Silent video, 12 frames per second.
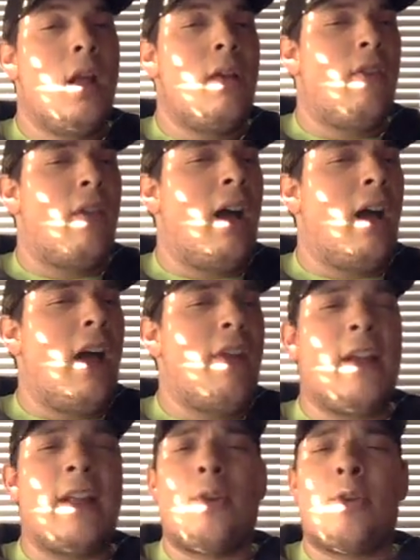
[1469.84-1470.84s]
I
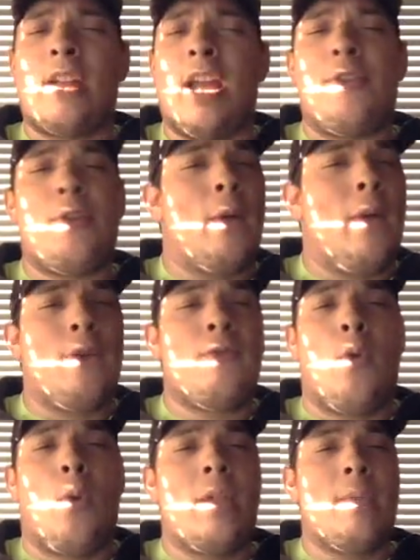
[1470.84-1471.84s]
think those kits are around
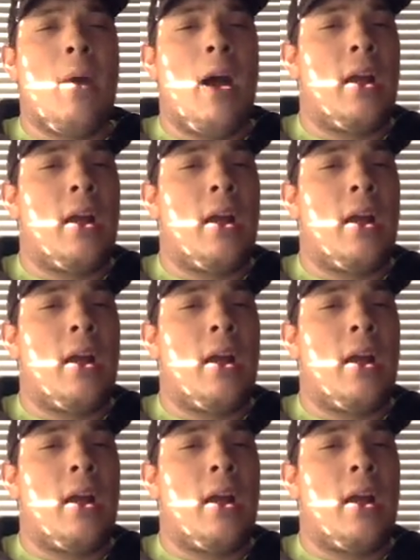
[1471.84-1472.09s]
$40,